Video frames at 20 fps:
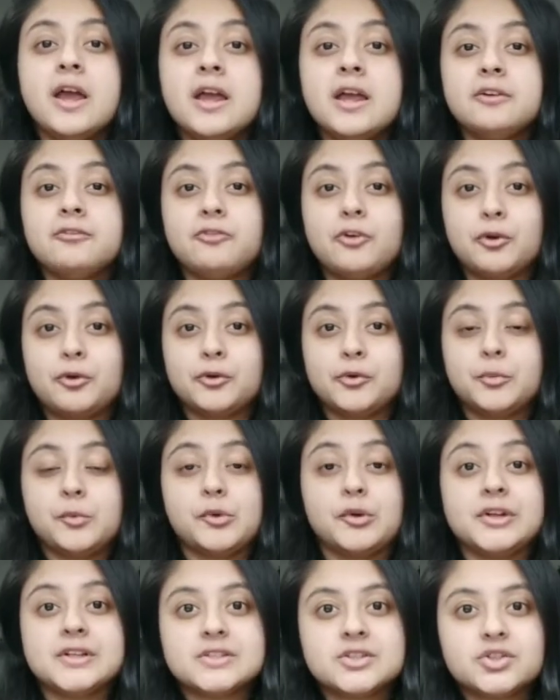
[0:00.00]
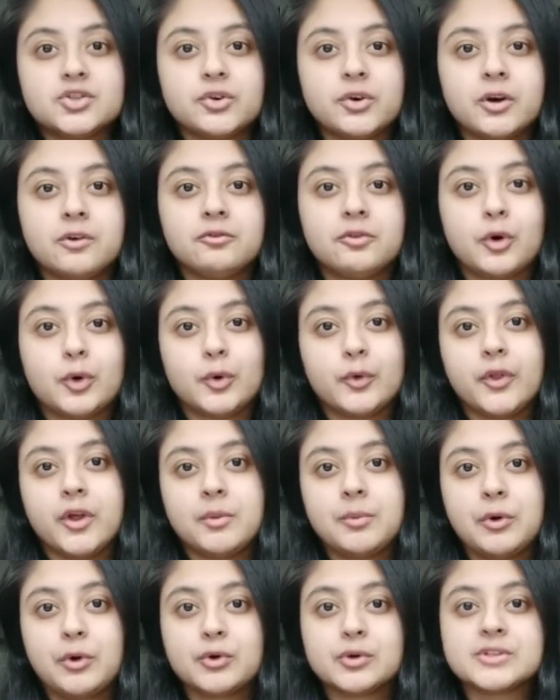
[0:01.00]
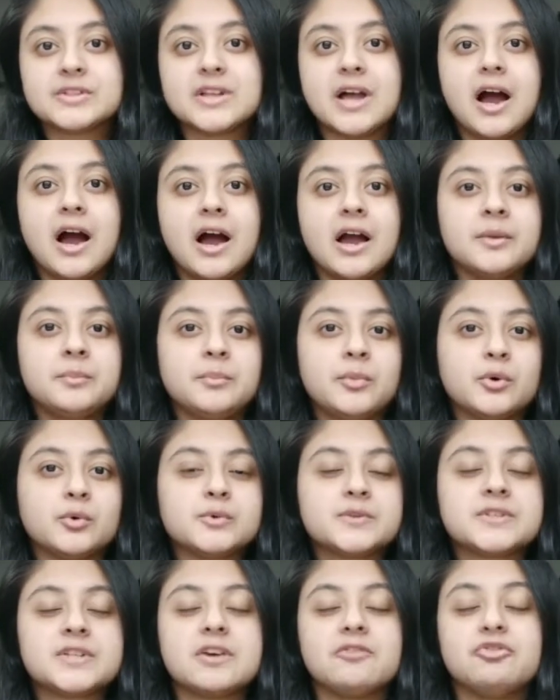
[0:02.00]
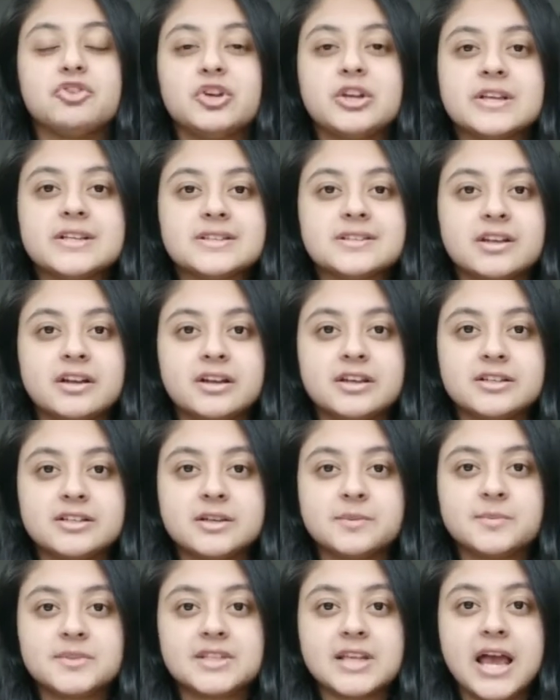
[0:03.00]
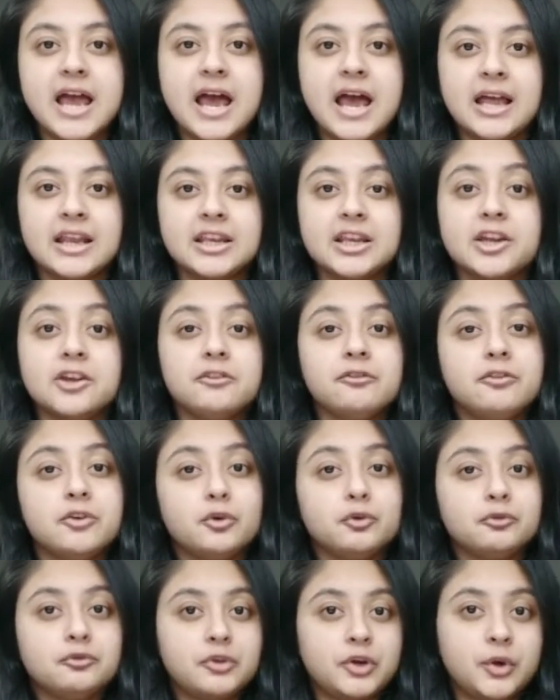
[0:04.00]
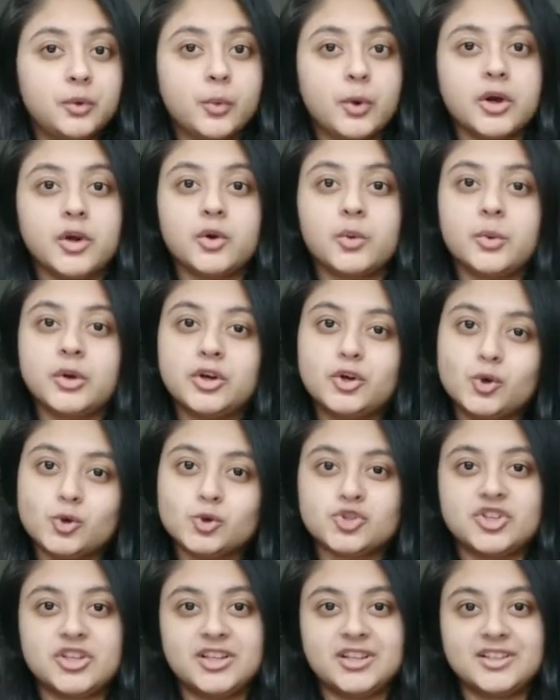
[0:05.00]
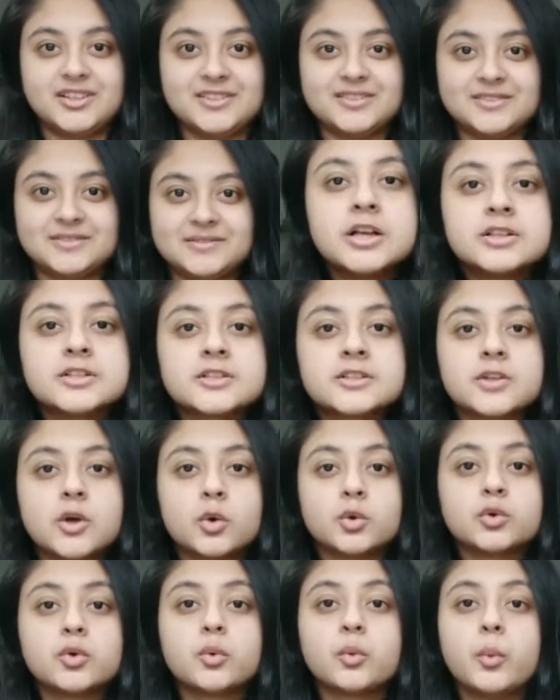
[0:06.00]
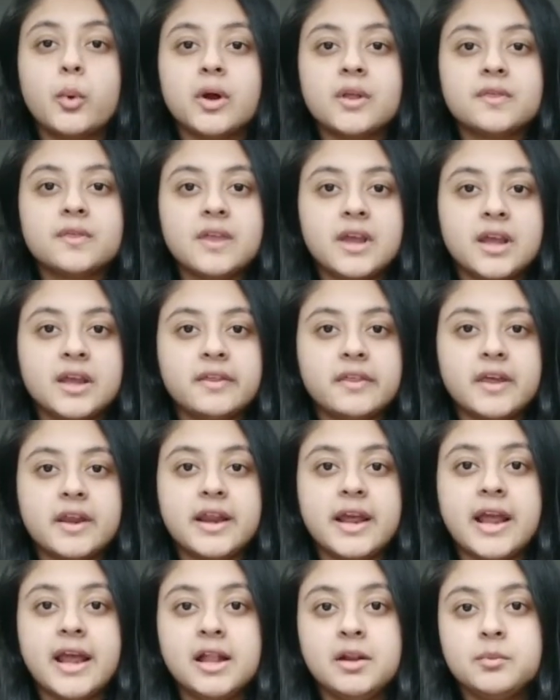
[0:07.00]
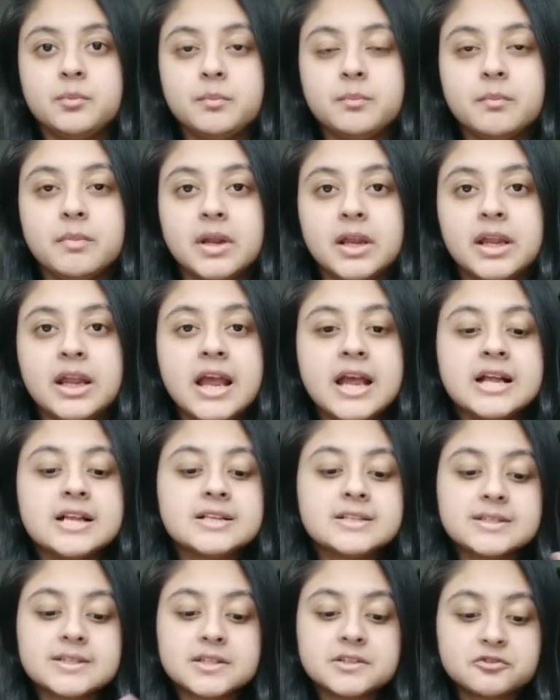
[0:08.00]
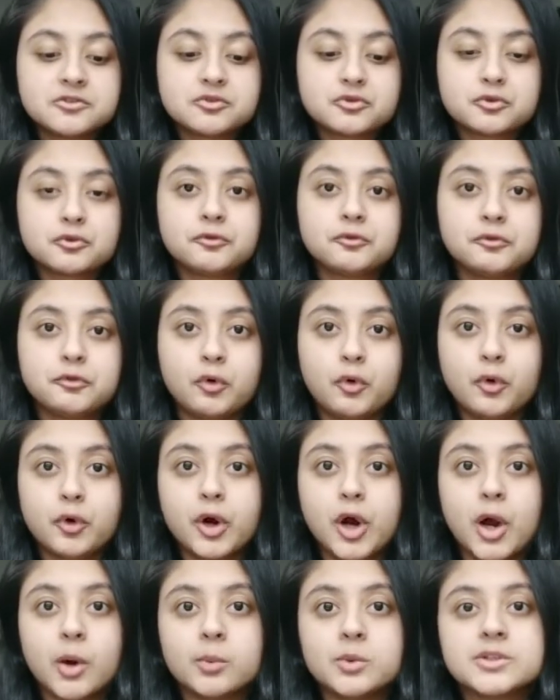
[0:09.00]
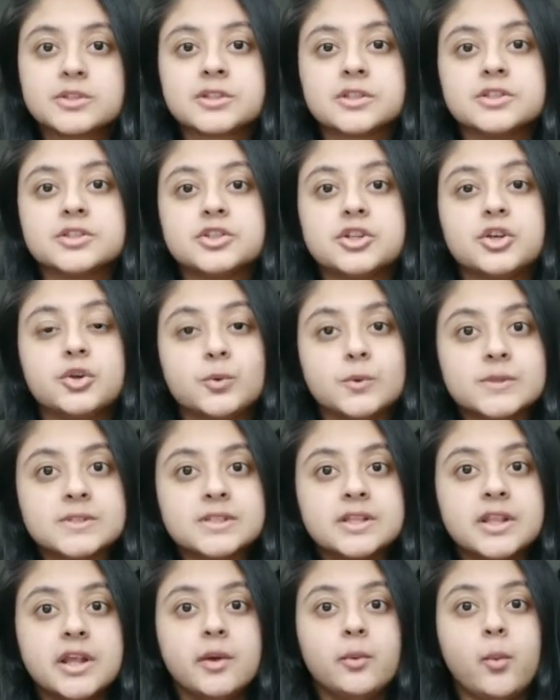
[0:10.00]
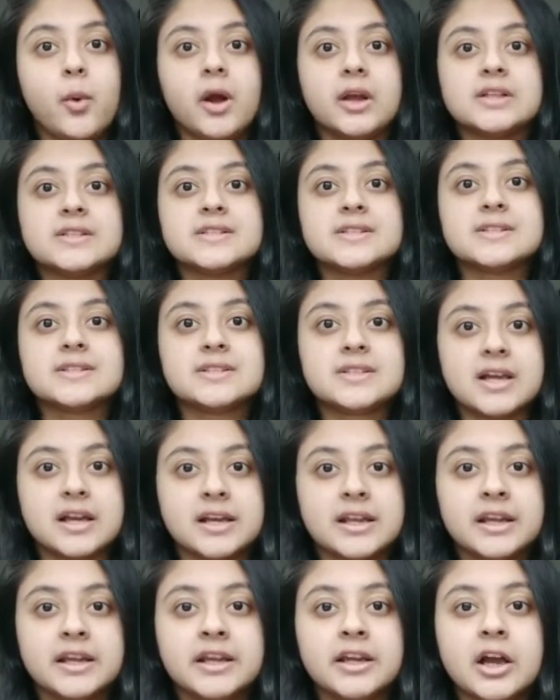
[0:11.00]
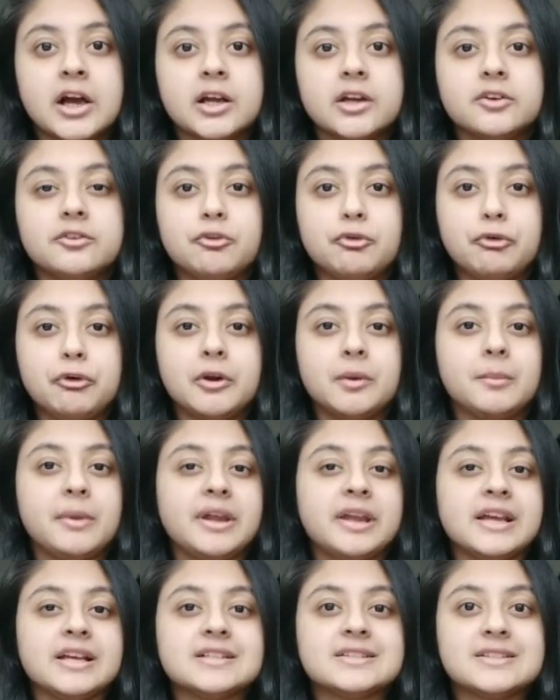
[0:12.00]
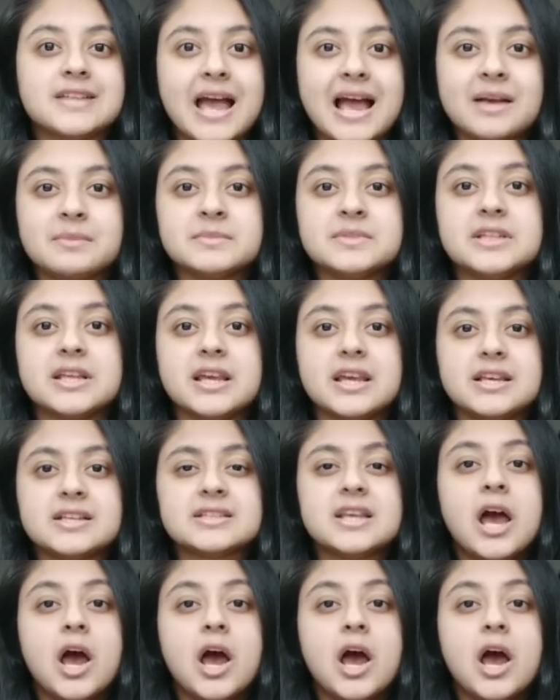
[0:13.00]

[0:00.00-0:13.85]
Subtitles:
followed me on Instagram, follow there because I post everyday study tips and give you free one-to-one coaching. So the one thing that helped me sit through 4 hours continuously while studying during my exams is